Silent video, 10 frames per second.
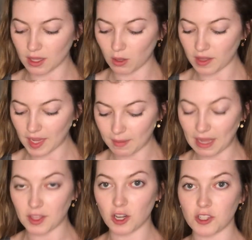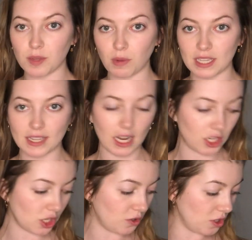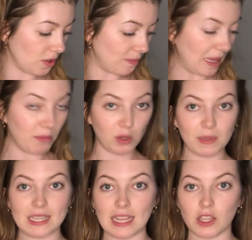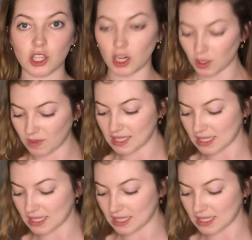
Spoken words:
only thing about the nursing bras that I showed you, the BOOBS and the Target ones,